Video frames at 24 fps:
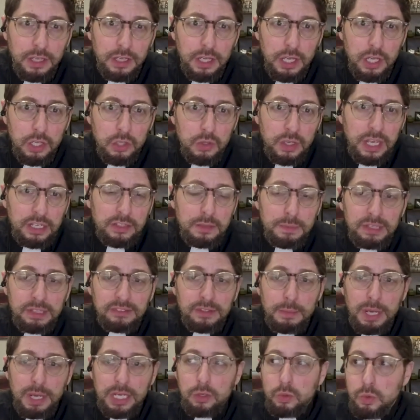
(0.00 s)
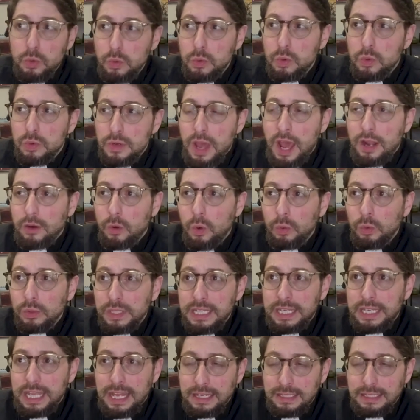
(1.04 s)
You get to be somebody who, who not only
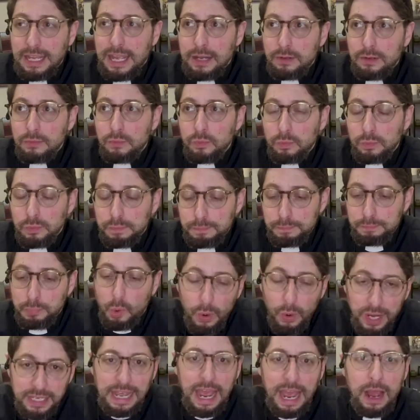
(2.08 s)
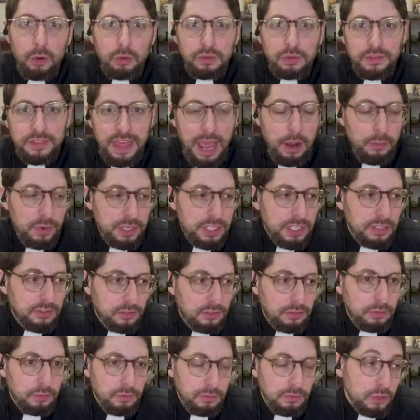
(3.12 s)
can, can point out that which is
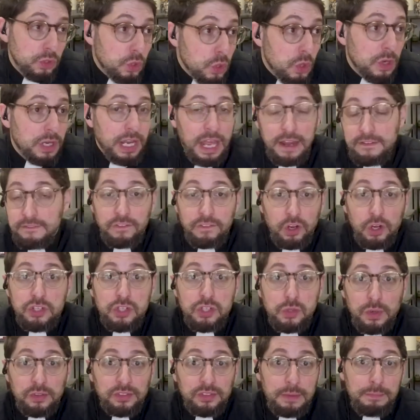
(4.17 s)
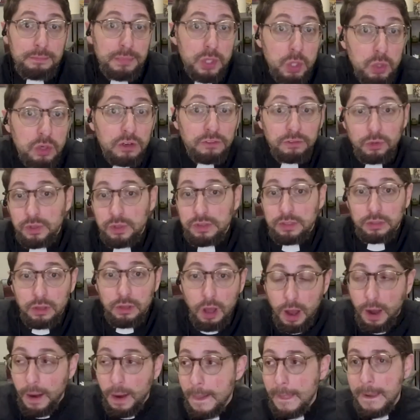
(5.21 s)
good and virtuous and beautiful in the
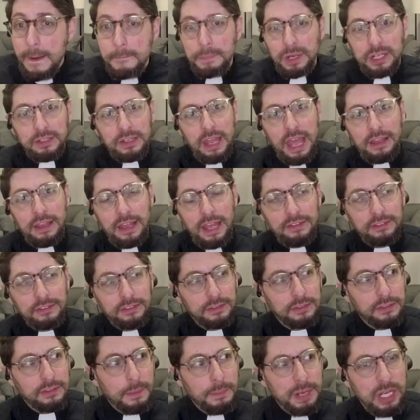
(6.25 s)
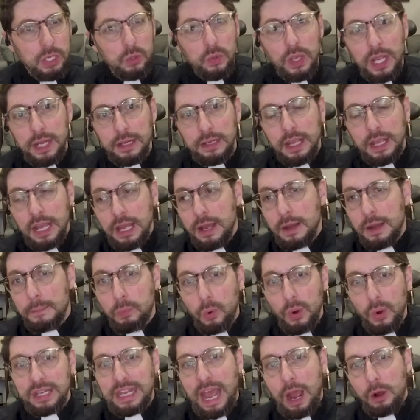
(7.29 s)
law, but as somebody who can
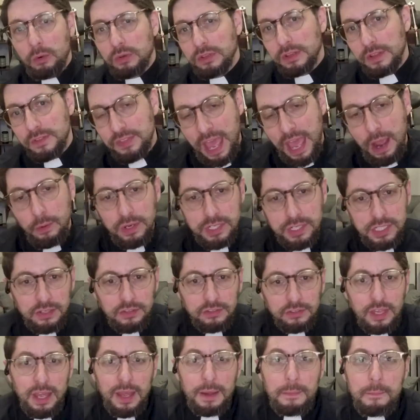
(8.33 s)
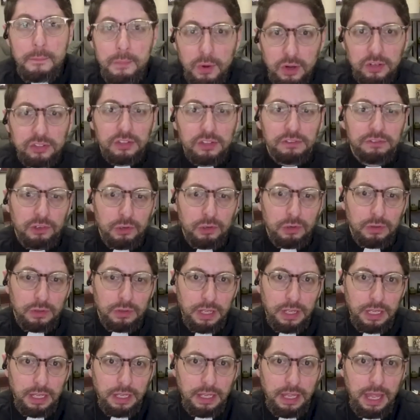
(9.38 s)
point out that which is merciful
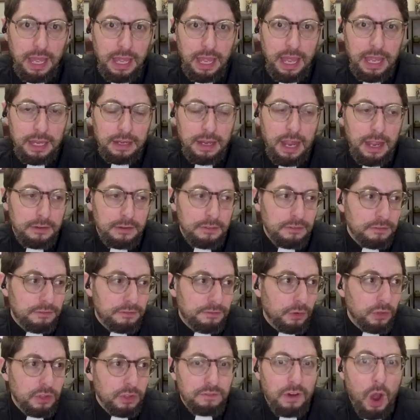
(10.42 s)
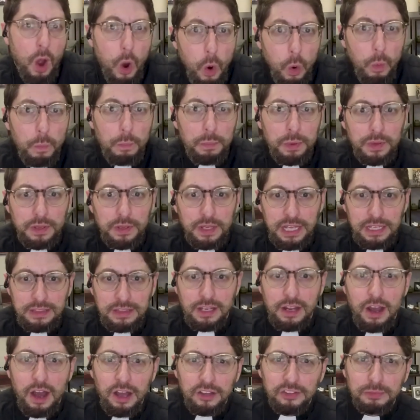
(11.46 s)
and, and full of hope in the
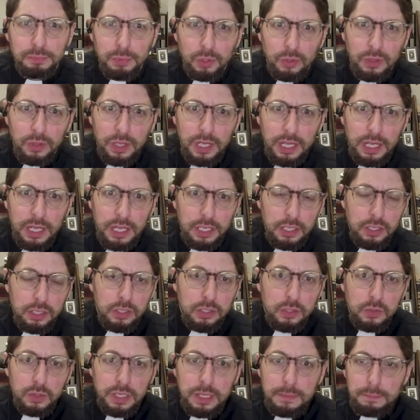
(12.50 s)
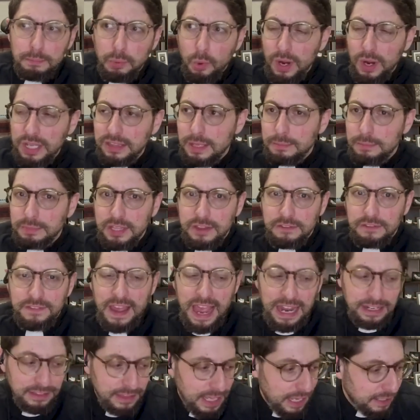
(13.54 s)
gospel. You can point them to the
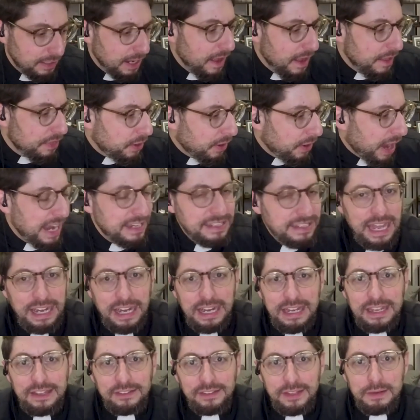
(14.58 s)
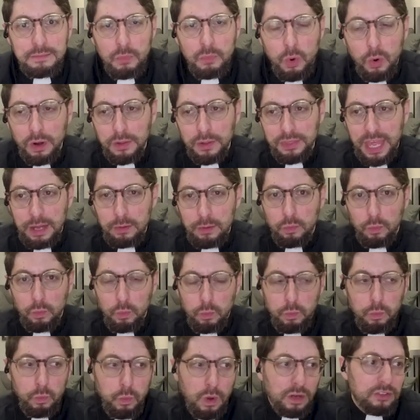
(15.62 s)
fact that their identity is in more than
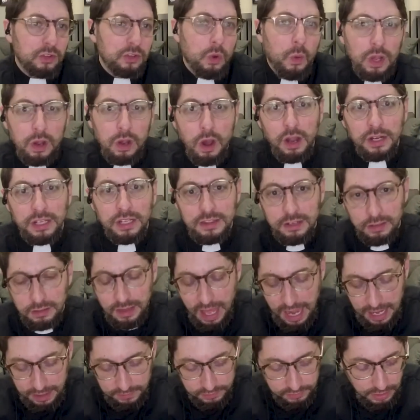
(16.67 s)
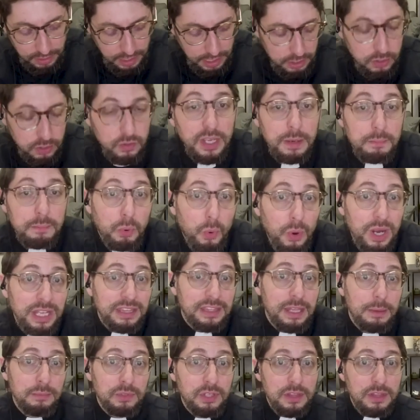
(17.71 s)
what's going on in their lives. You can point
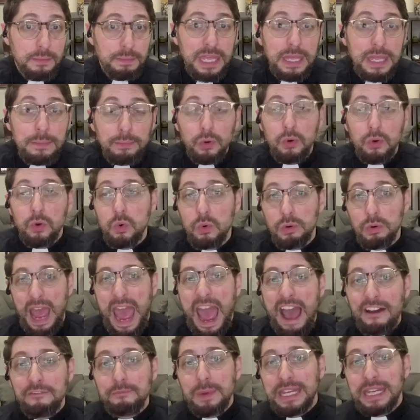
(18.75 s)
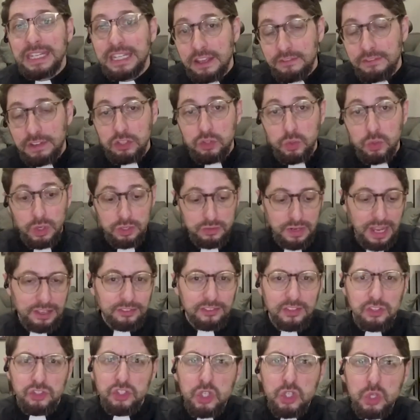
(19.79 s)
them to the people who have been given to address
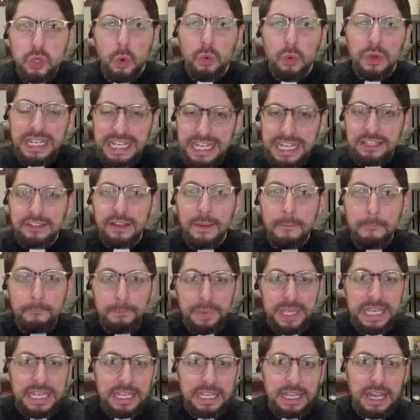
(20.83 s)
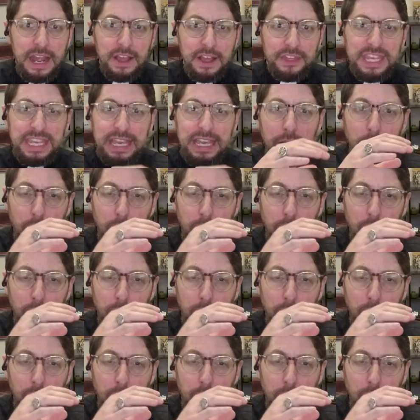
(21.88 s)
this. You don't need to be the